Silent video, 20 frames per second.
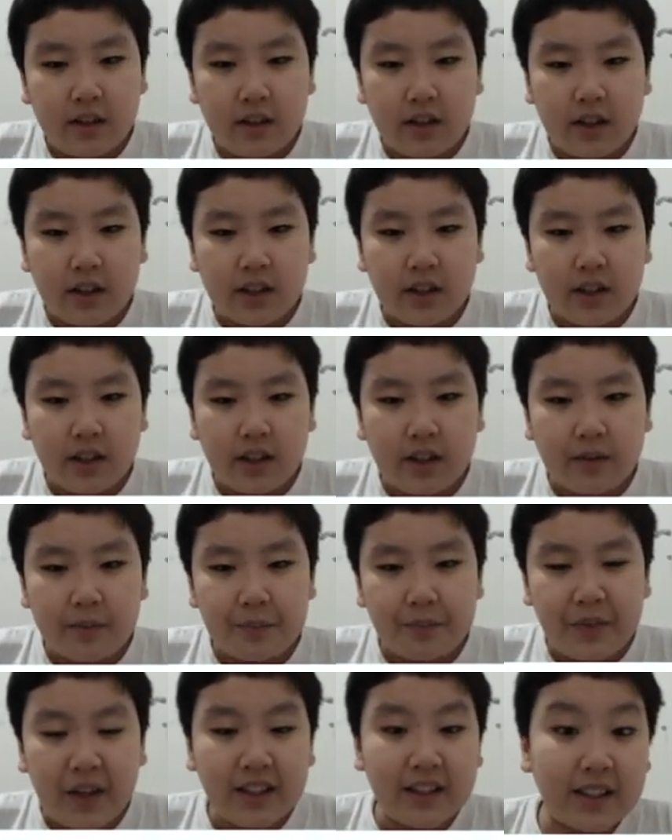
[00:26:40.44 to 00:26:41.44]
And yeah,
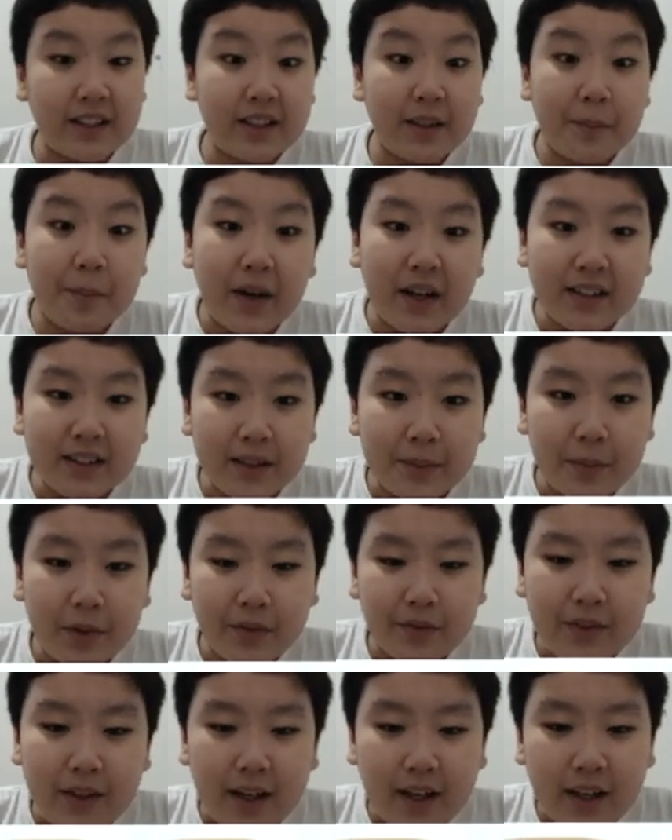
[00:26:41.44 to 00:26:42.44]
and in the bottom
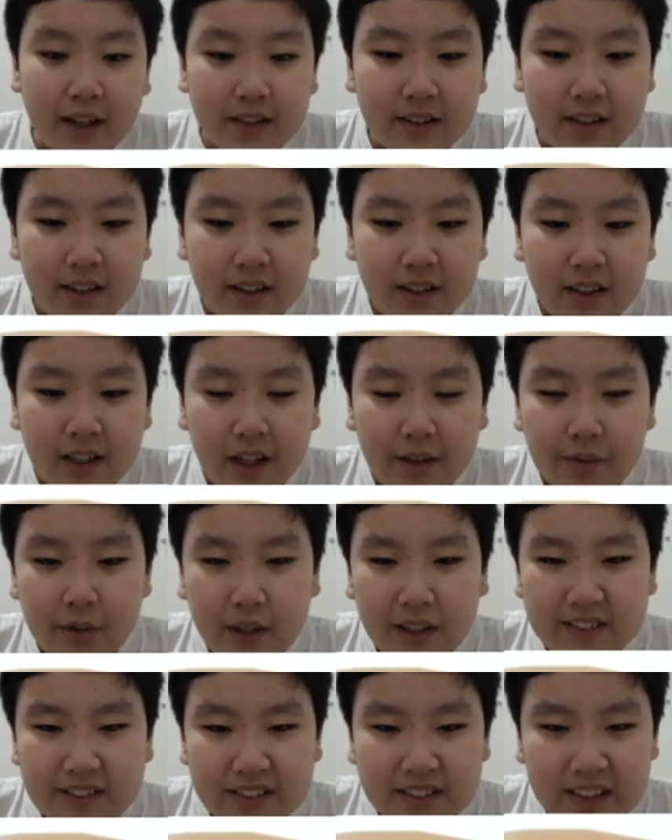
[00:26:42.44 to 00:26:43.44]
of that, if
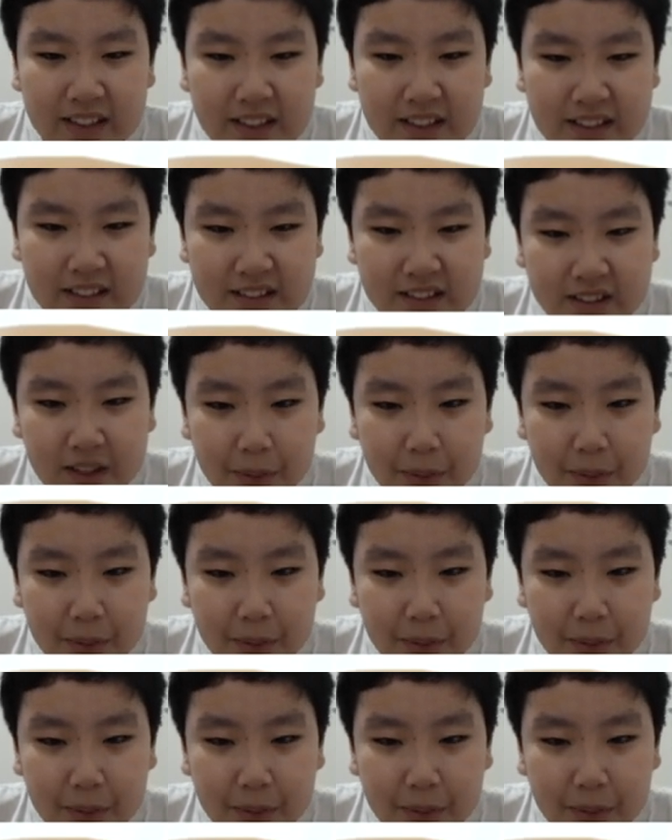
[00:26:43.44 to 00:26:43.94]
you can see just